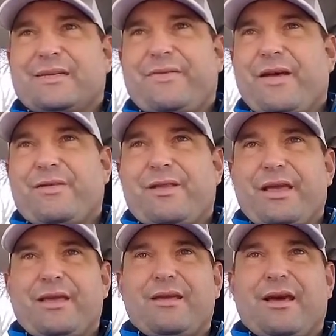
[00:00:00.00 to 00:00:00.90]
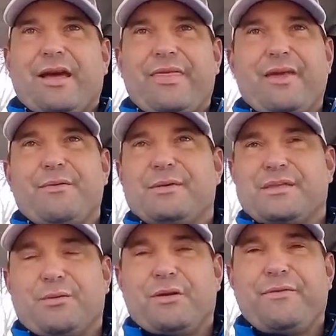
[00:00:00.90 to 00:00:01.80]
Felt like I think it was
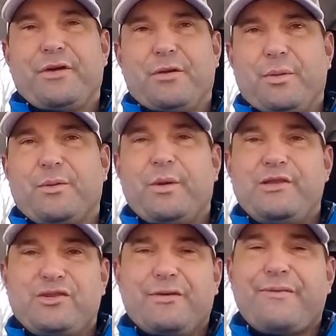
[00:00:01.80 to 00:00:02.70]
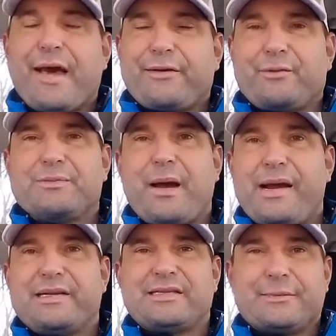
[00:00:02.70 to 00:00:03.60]
the real feel with the wind chill factor was
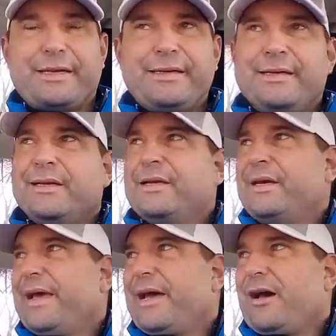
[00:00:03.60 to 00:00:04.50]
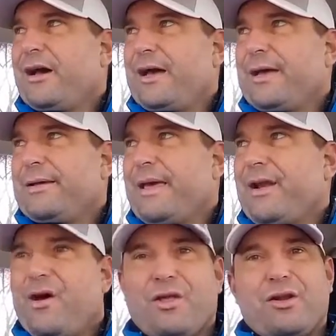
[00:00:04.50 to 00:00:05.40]
-3.
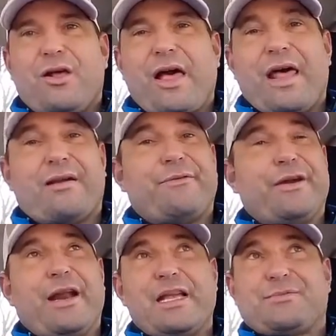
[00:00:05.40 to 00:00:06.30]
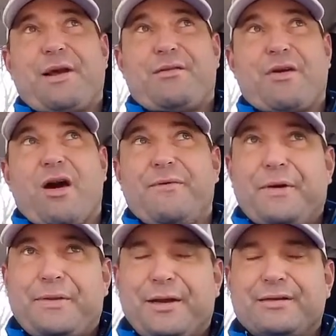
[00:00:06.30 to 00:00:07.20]
And all in all, I had a very nice round of golf
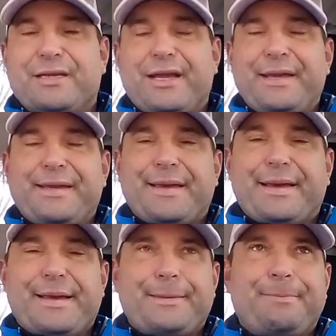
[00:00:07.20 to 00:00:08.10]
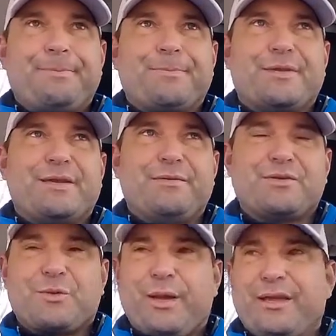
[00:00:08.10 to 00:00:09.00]
out there today. It
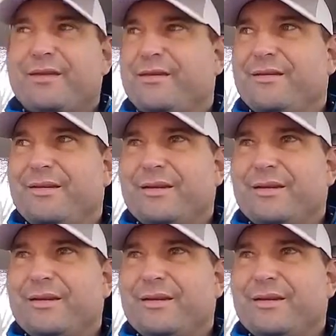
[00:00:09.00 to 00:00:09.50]
was quick.